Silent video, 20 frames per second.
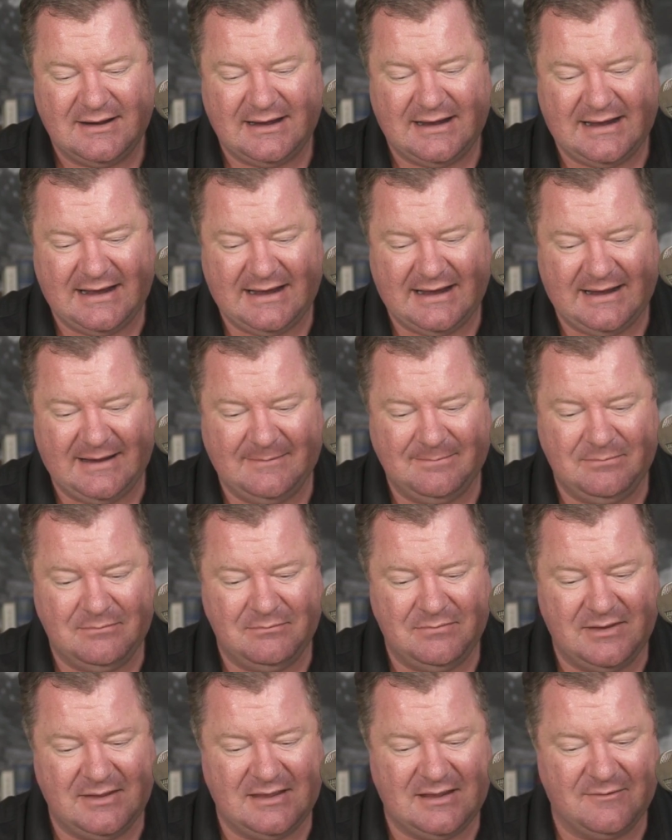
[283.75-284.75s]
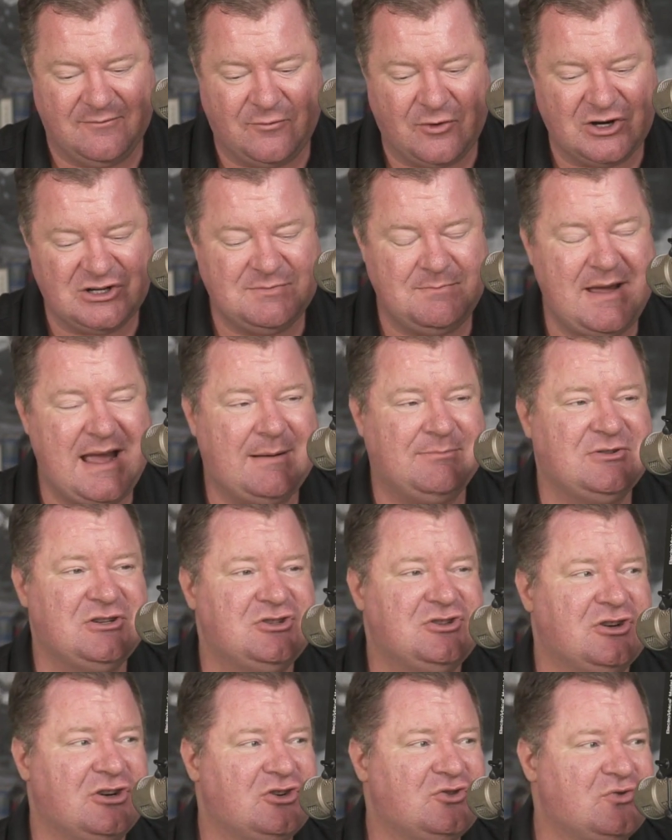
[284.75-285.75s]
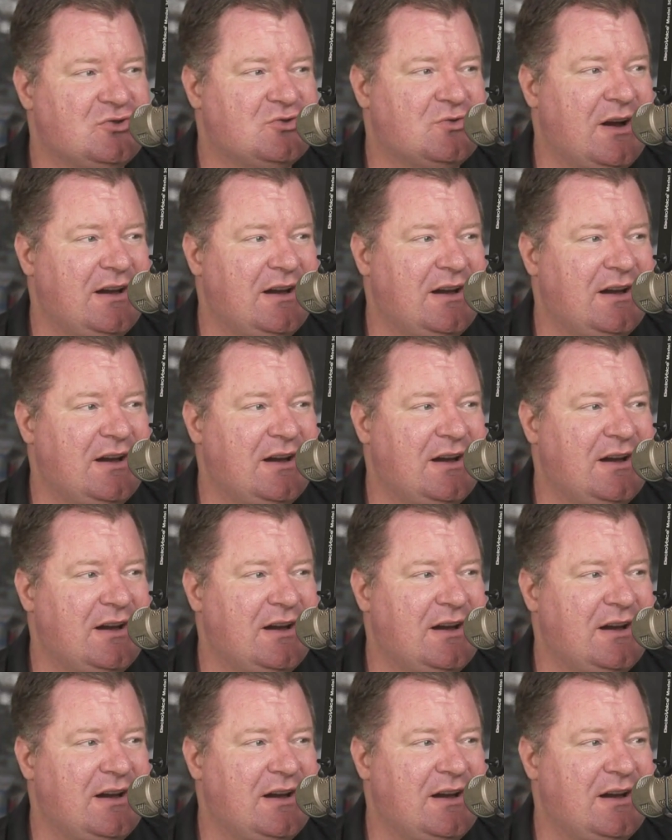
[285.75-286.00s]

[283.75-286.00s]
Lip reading: the First Baptist Church was